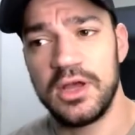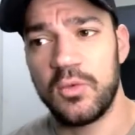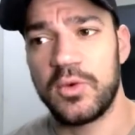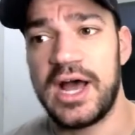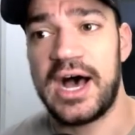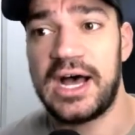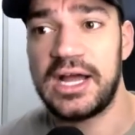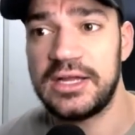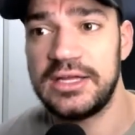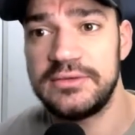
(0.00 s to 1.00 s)
When
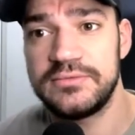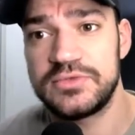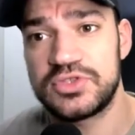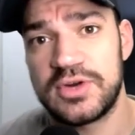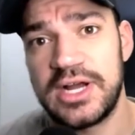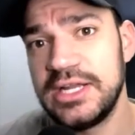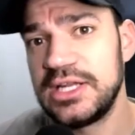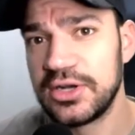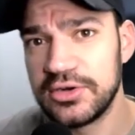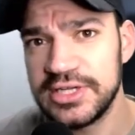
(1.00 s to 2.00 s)
I tried
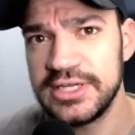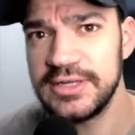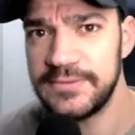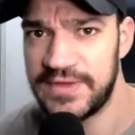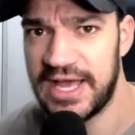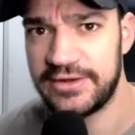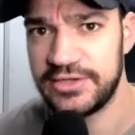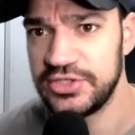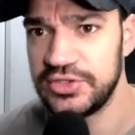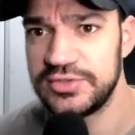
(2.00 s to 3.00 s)
learning how
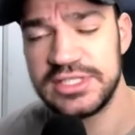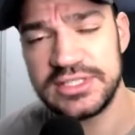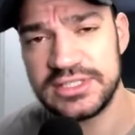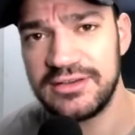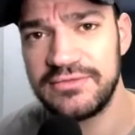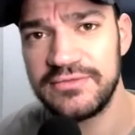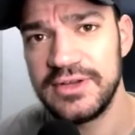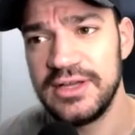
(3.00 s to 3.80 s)
to use this stuff,